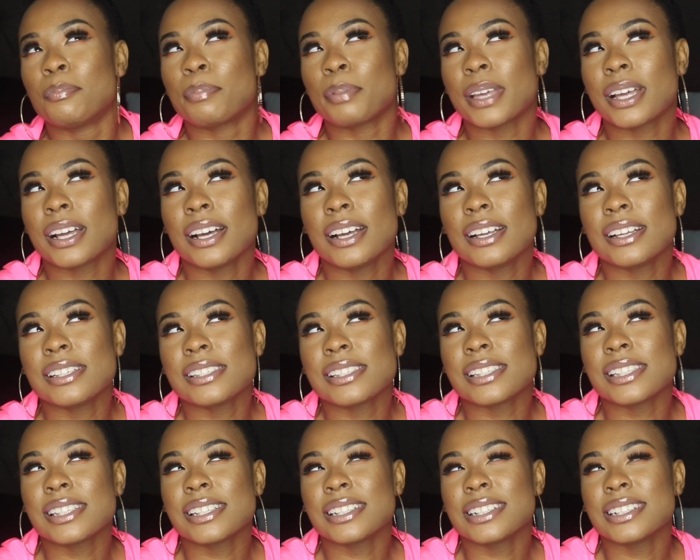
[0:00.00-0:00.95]
because
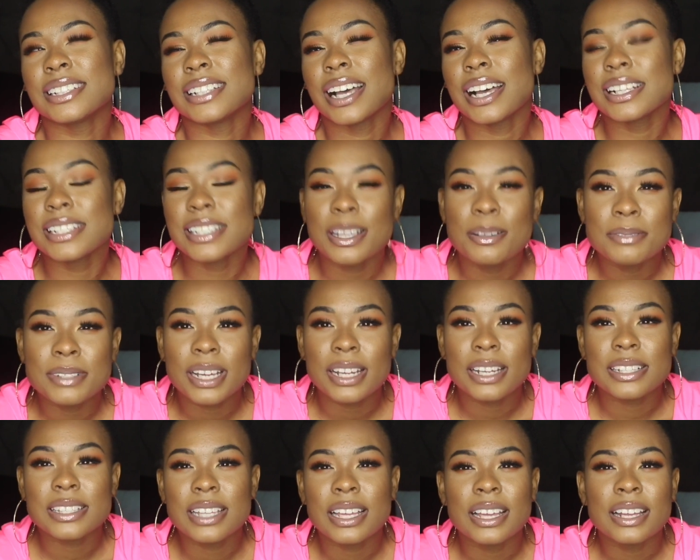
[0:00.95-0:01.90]
9 times
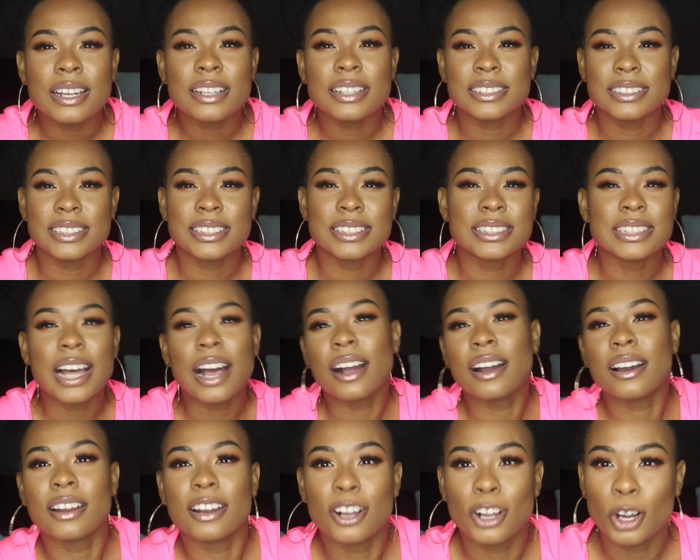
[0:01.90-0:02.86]
out of 10 it's just
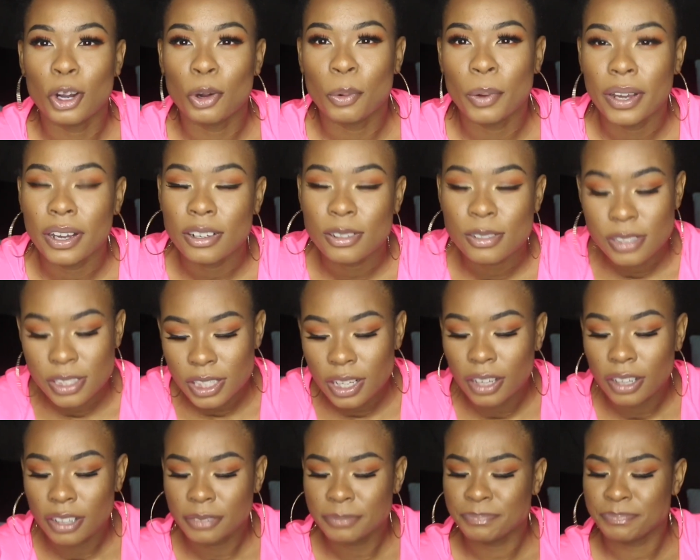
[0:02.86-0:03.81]
not gonna go well.
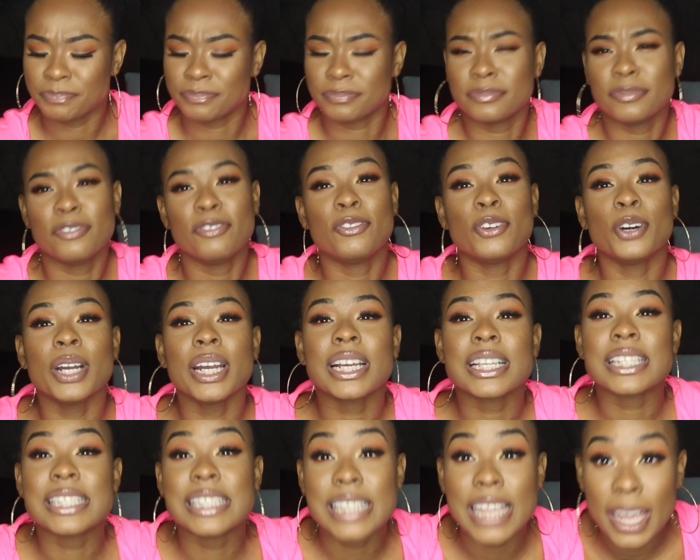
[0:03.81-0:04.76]
So for
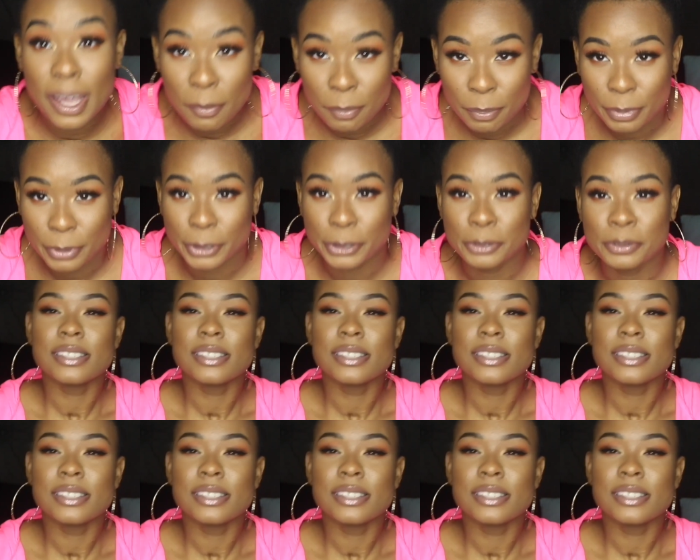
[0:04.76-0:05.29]
example,